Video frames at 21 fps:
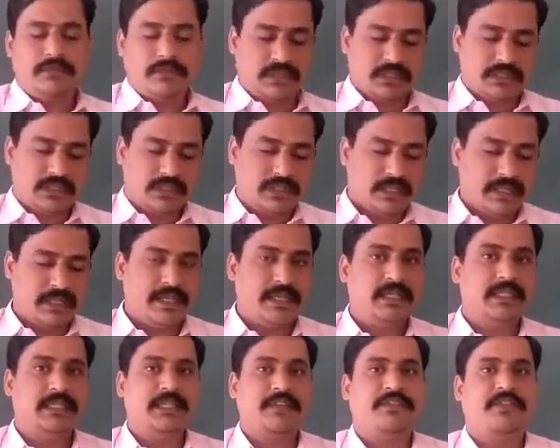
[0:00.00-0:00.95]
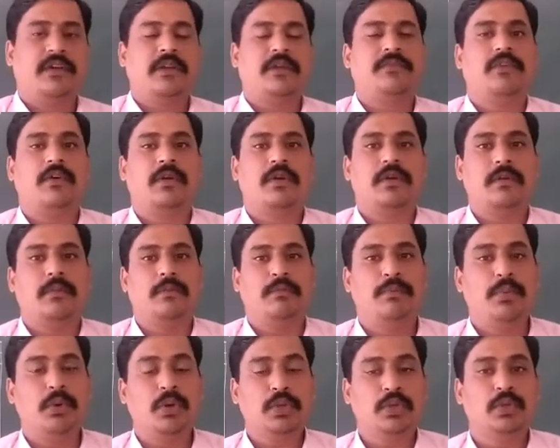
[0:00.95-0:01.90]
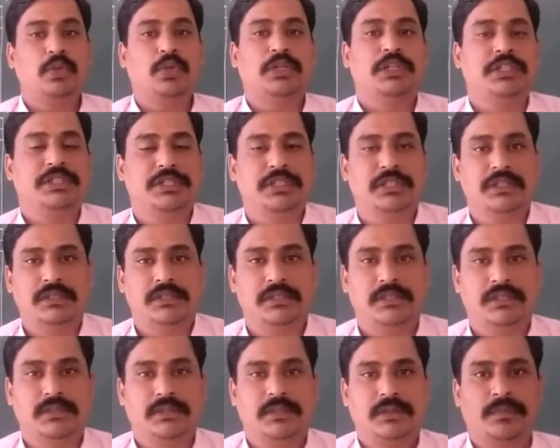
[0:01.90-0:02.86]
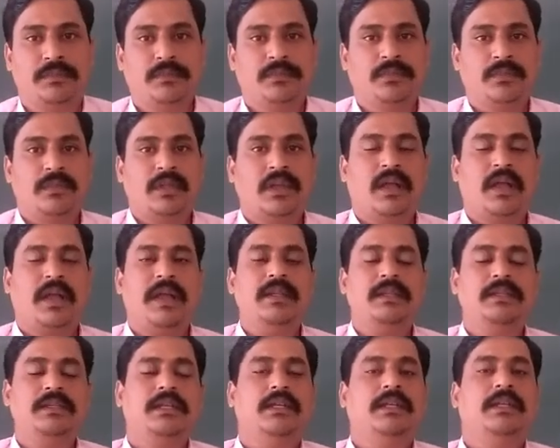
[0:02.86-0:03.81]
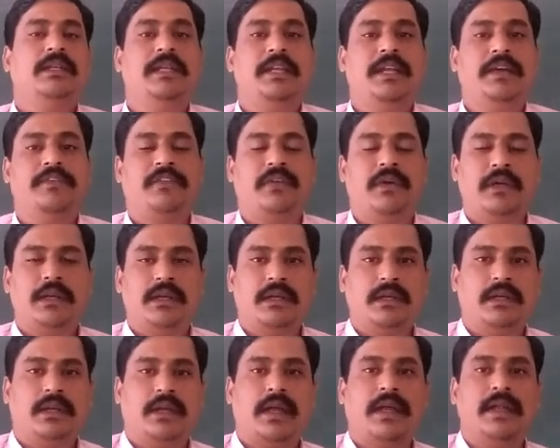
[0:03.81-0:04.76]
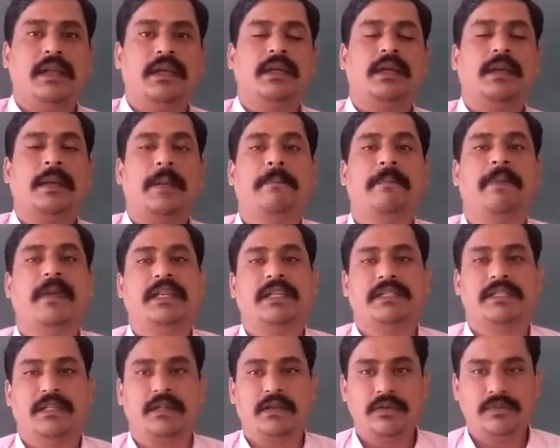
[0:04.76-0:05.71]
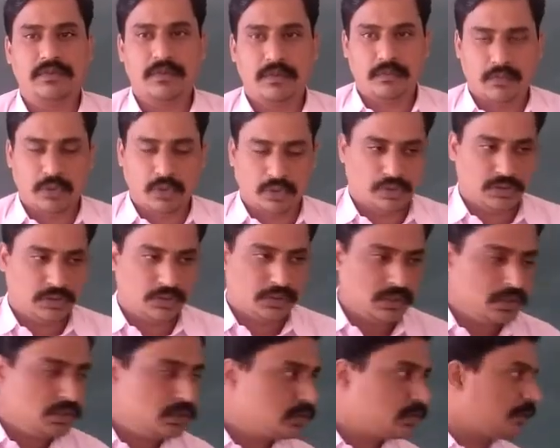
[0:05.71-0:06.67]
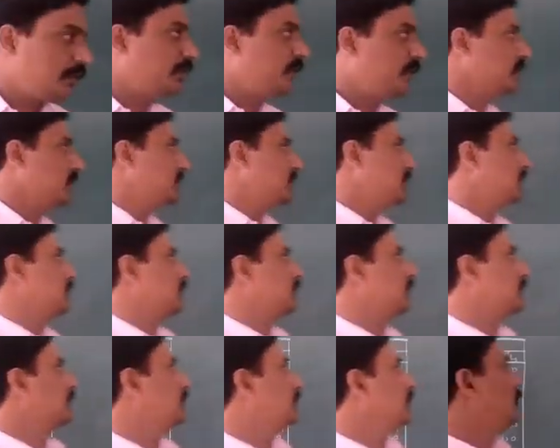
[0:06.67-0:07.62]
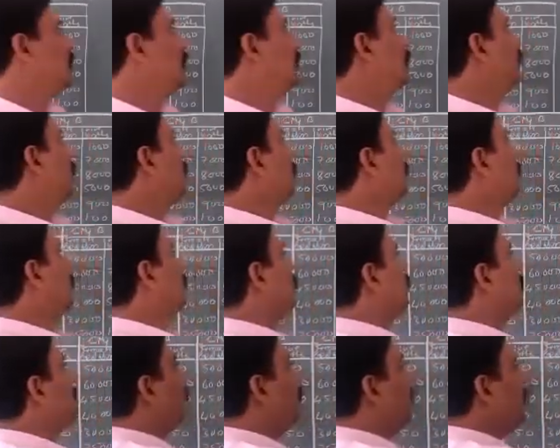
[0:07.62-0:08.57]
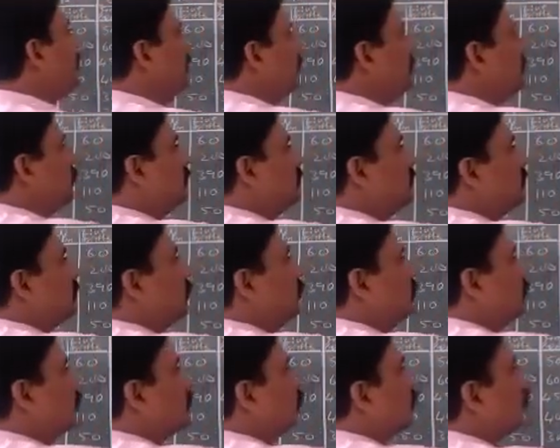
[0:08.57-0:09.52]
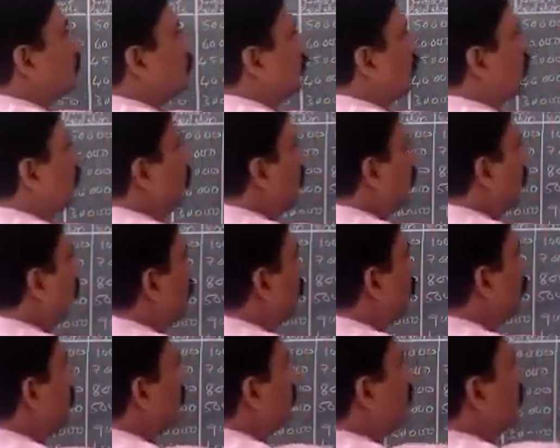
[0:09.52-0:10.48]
first ASFR for both locations and TFR and comparison of both. So first we need to draw two